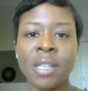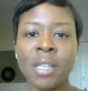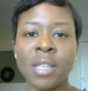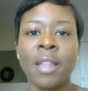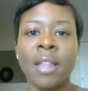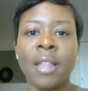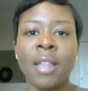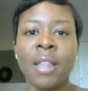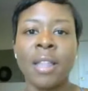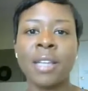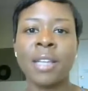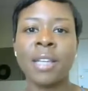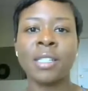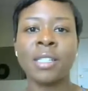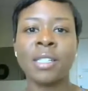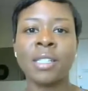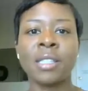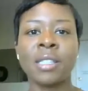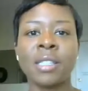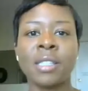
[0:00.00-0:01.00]
They
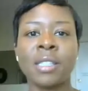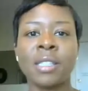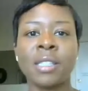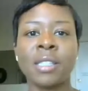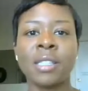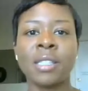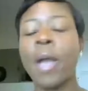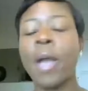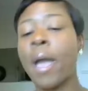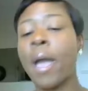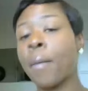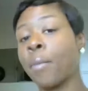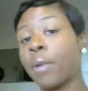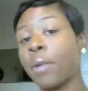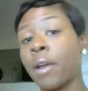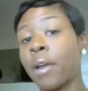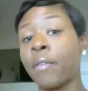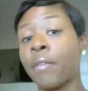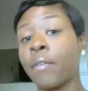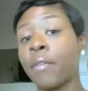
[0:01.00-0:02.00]
just grab
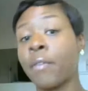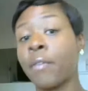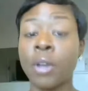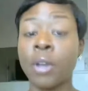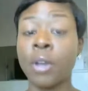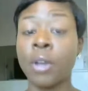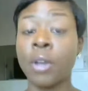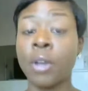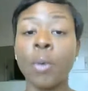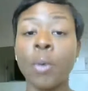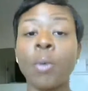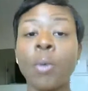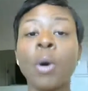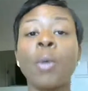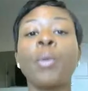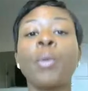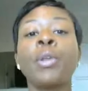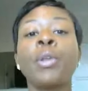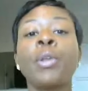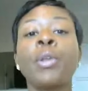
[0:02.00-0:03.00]
whatever on the go. Well,
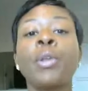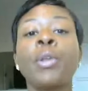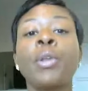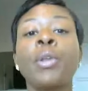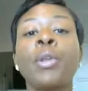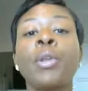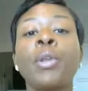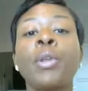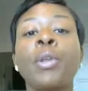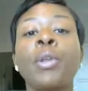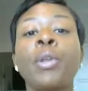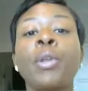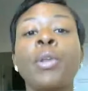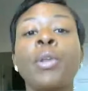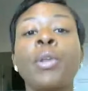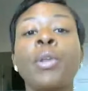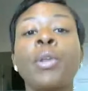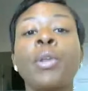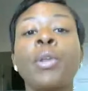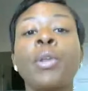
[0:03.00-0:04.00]
when you freestyle with
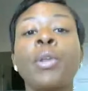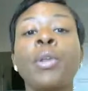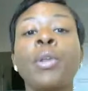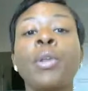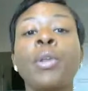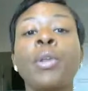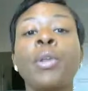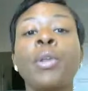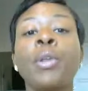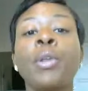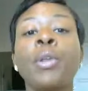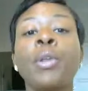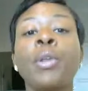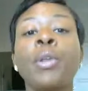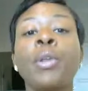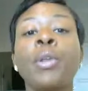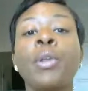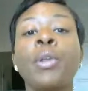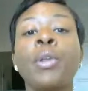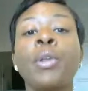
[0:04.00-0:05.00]
any meal
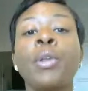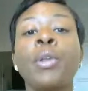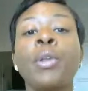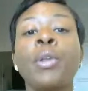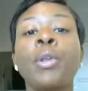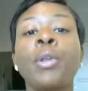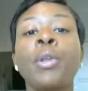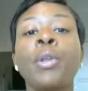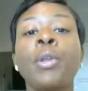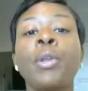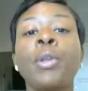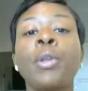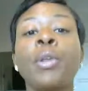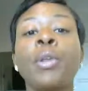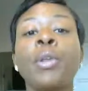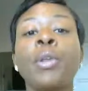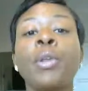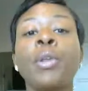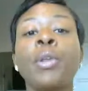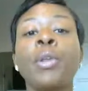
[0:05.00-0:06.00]
plan, even if you're eating
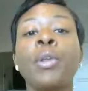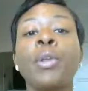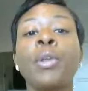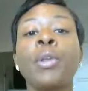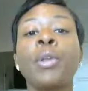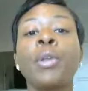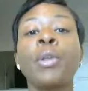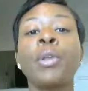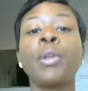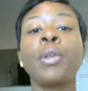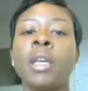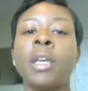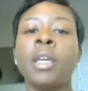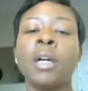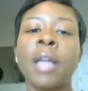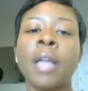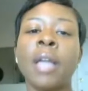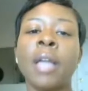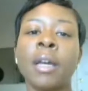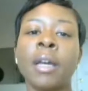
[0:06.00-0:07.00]
meat, you're going to
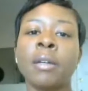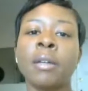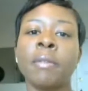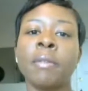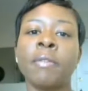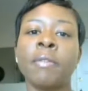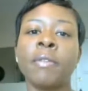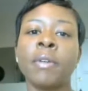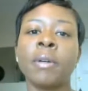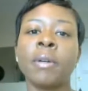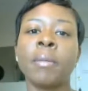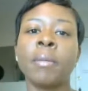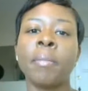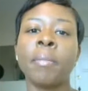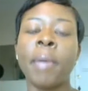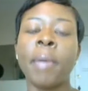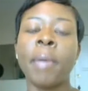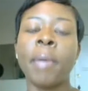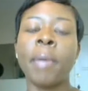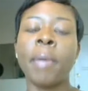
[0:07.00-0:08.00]
eat a lot of
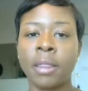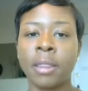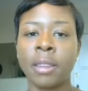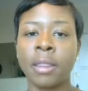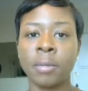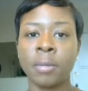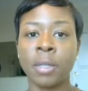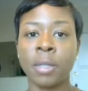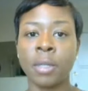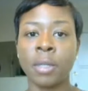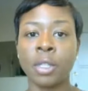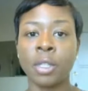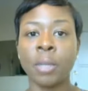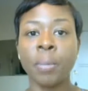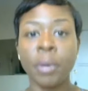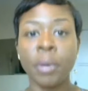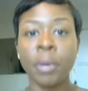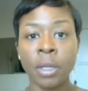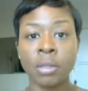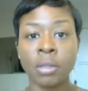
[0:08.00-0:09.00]
bad things
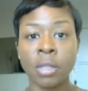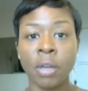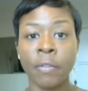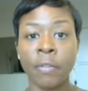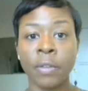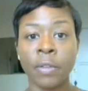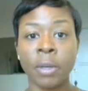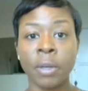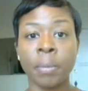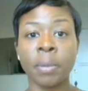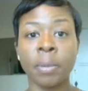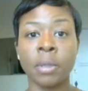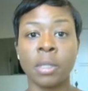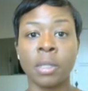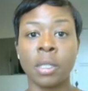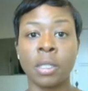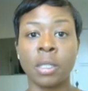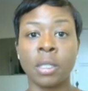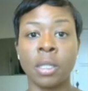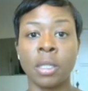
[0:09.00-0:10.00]
because you're putting yourself in a
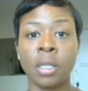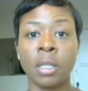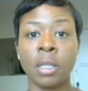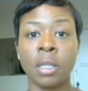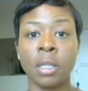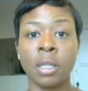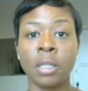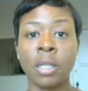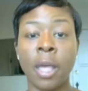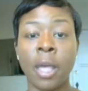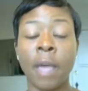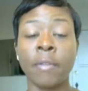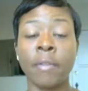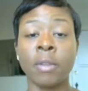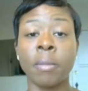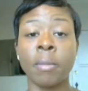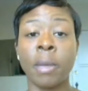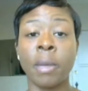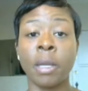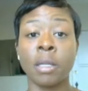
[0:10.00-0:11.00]
position to have to
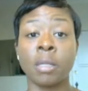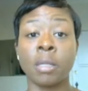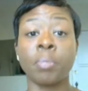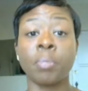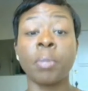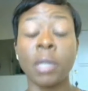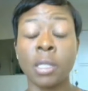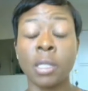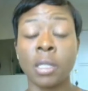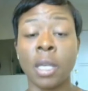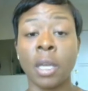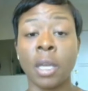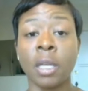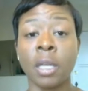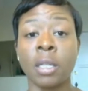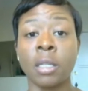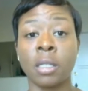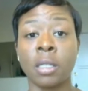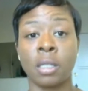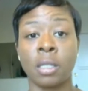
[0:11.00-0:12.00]
make a split-second
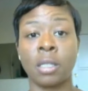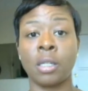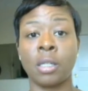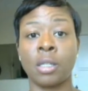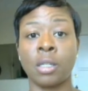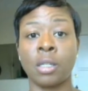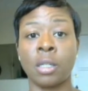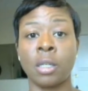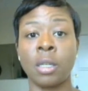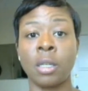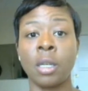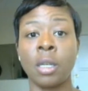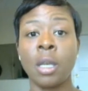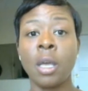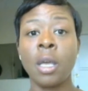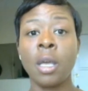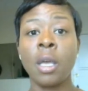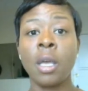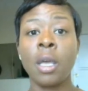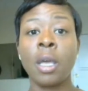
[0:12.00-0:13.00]
decision.
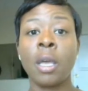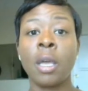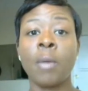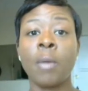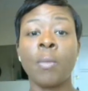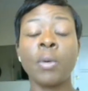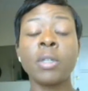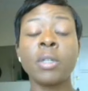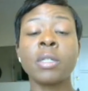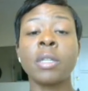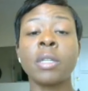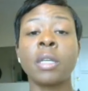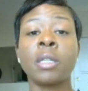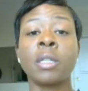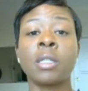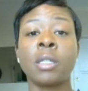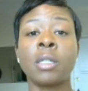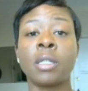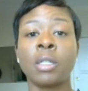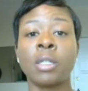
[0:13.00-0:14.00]
And what is that decision going to
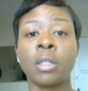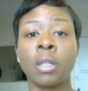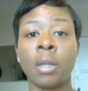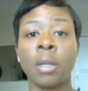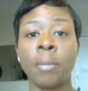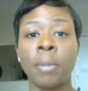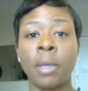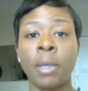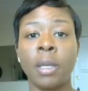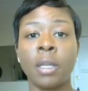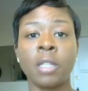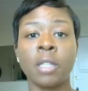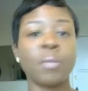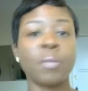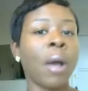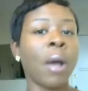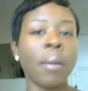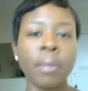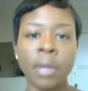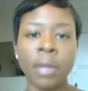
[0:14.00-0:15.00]
be? It's probably not
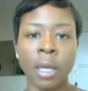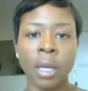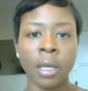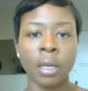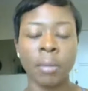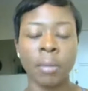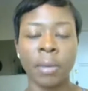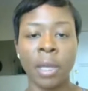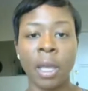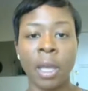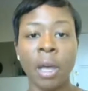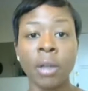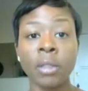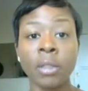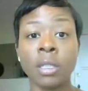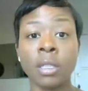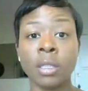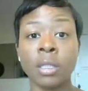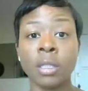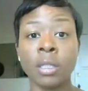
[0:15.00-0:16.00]
going to be a healthy
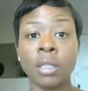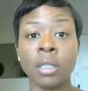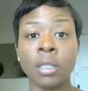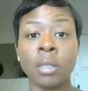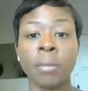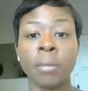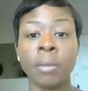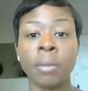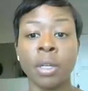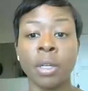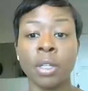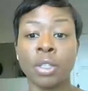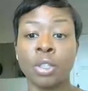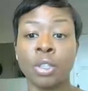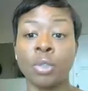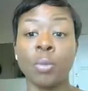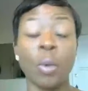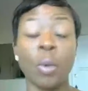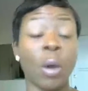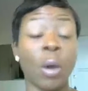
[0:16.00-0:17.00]
decision because you weren't
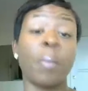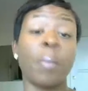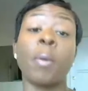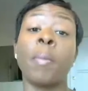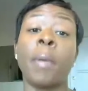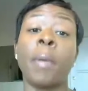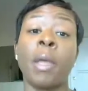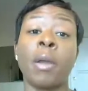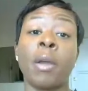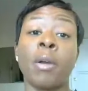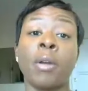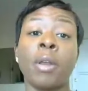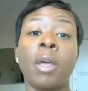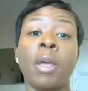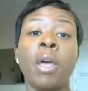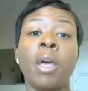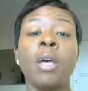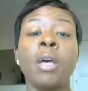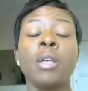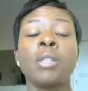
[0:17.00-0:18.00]
prepared.
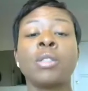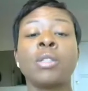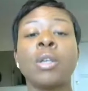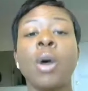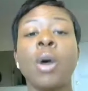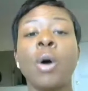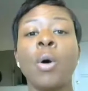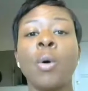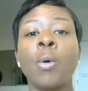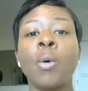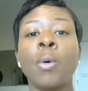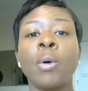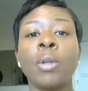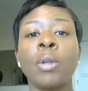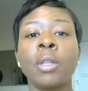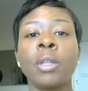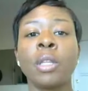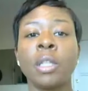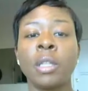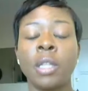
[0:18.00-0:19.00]
So the
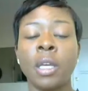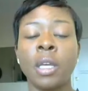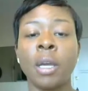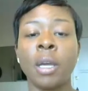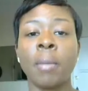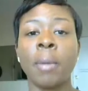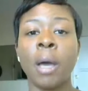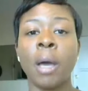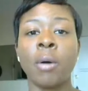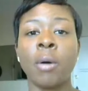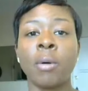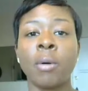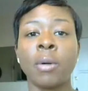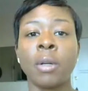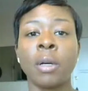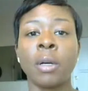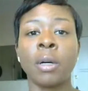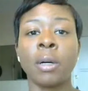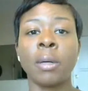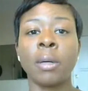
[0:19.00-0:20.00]
thing about
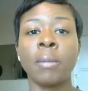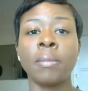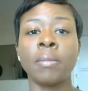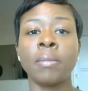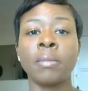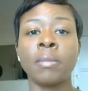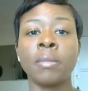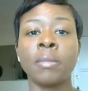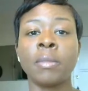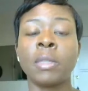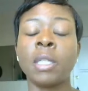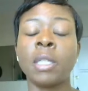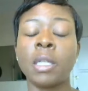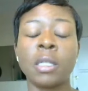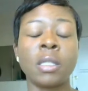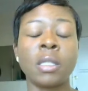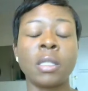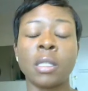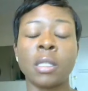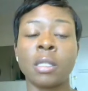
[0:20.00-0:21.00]
this is
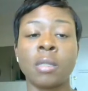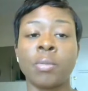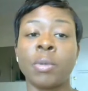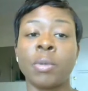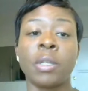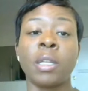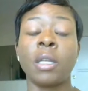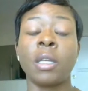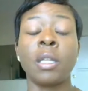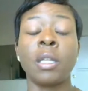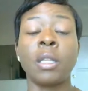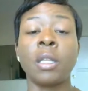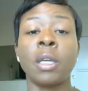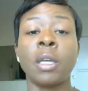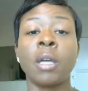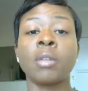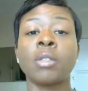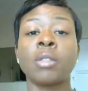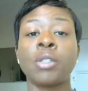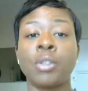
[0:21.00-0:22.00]
with anything else is you
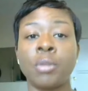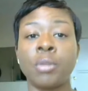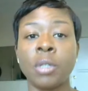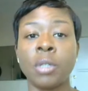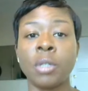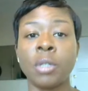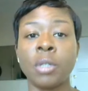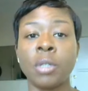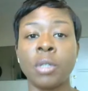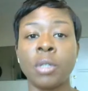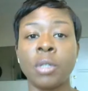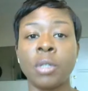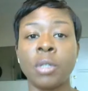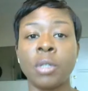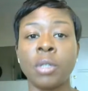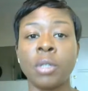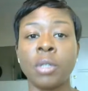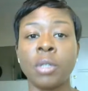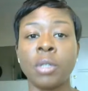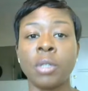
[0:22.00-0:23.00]
need to be prepared. You need
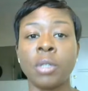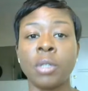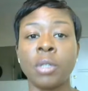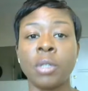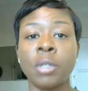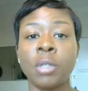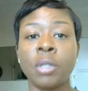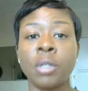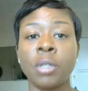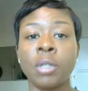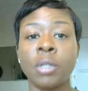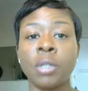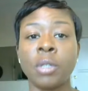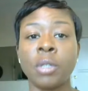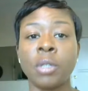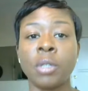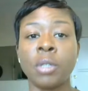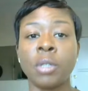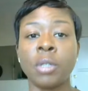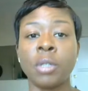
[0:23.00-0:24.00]
to research and you need to
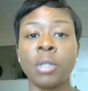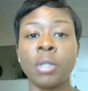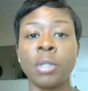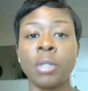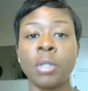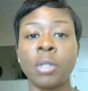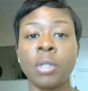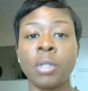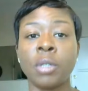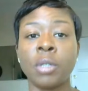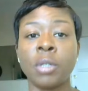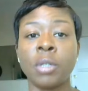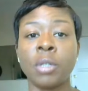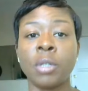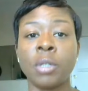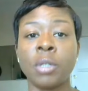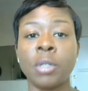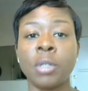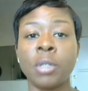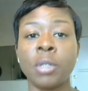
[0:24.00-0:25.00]
know
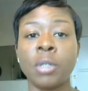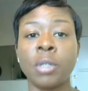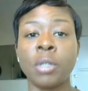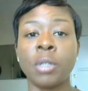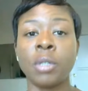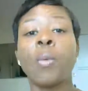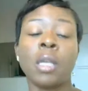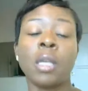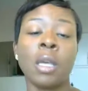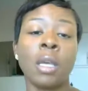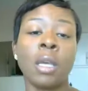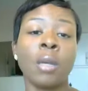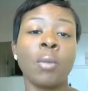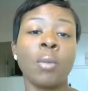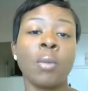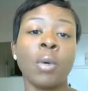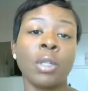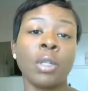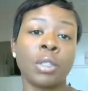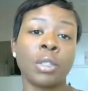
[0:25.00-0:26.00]
what's in
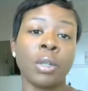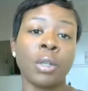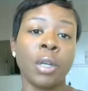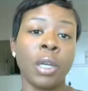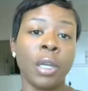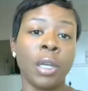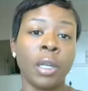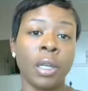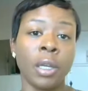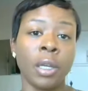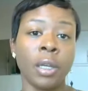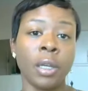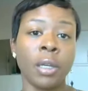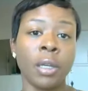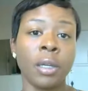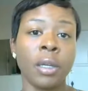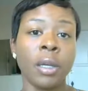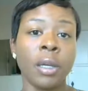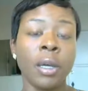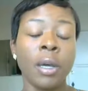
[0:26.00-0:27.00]
what you're eating.
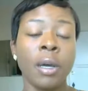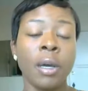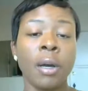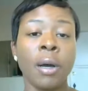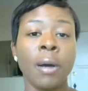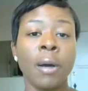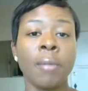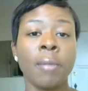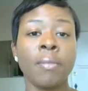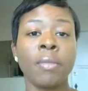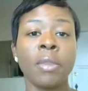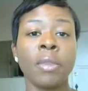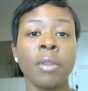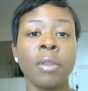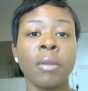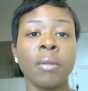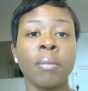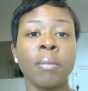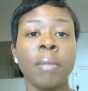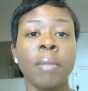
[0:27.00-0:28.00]
My
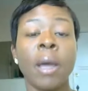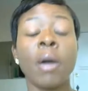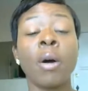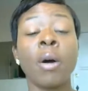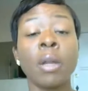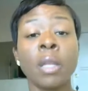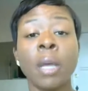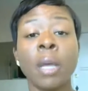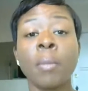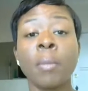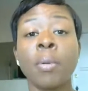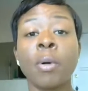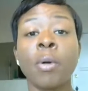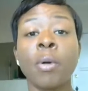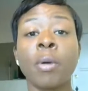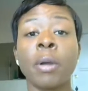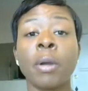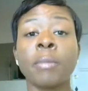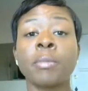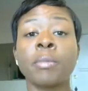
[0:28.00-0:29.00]
online programs, we
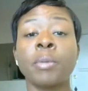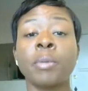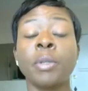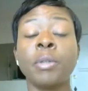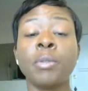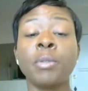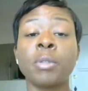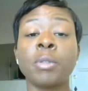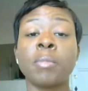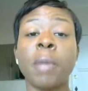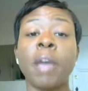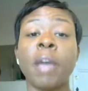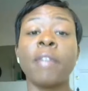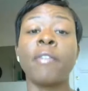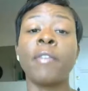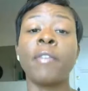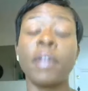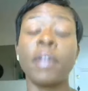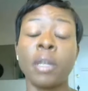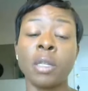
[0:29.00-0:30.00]
use
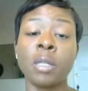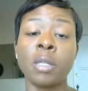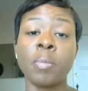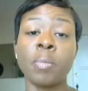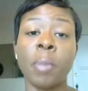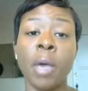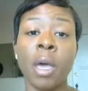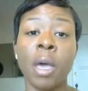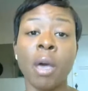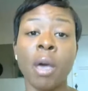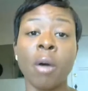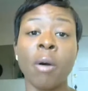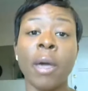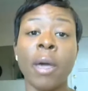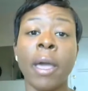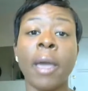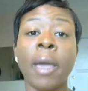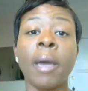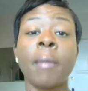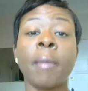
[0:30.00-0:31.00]
MyFitnessPal app
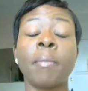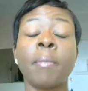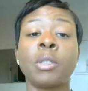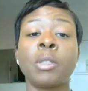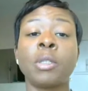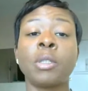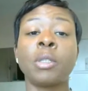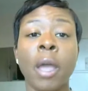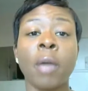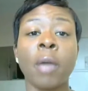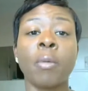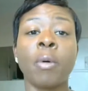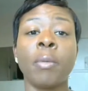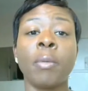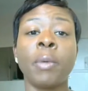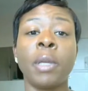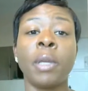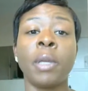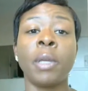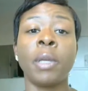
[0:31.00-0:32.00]
to track what we
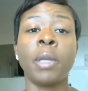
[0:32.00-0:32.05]
eat.